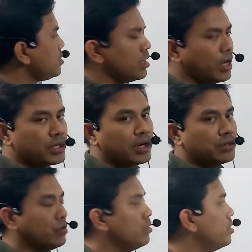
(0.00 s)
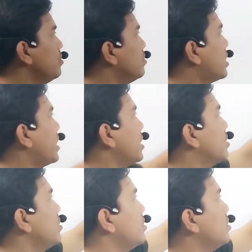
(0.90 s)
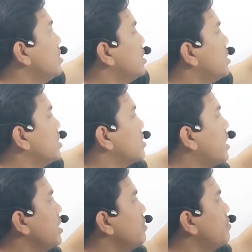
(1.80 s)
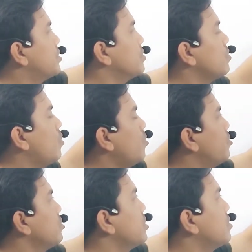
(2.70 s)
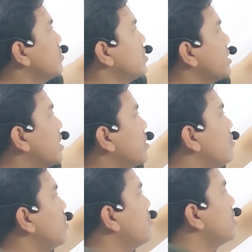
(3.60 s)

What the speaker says: as I told you, the side which is opposite to this angle will be